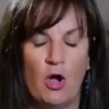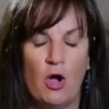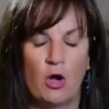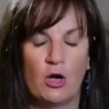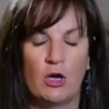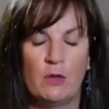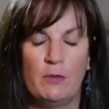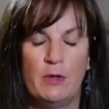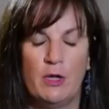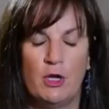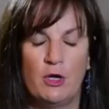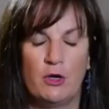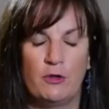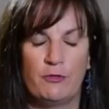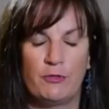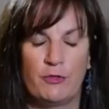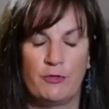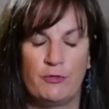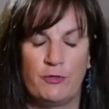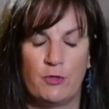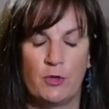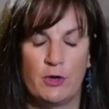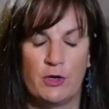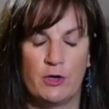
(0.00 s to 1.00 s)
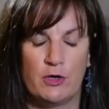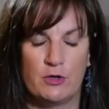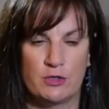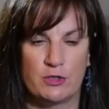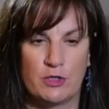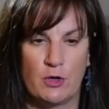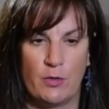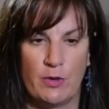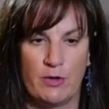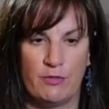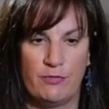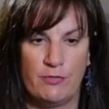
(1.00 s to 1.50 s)
to be good for 4 years
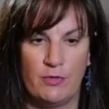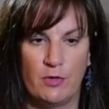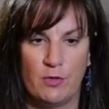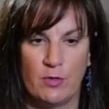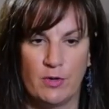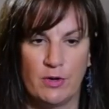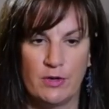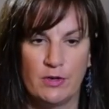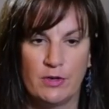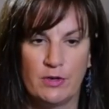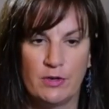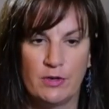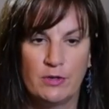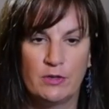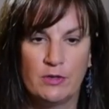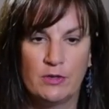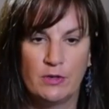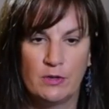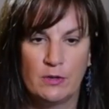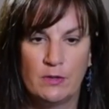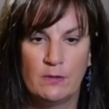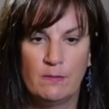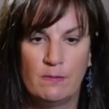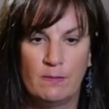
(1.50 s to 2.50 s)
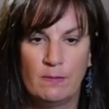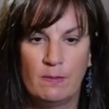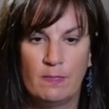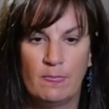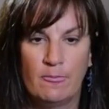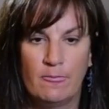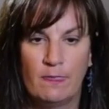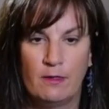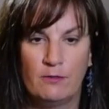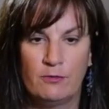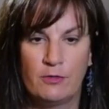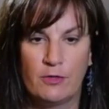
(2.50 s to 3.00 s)
going forward
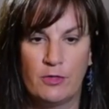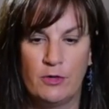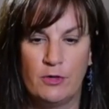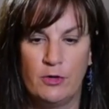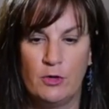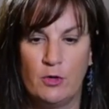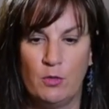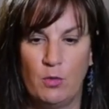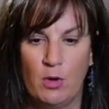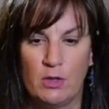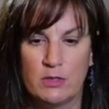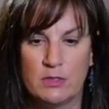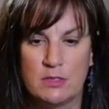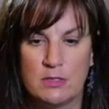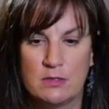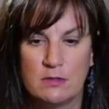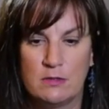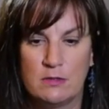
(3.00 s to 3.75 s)
for the new ones.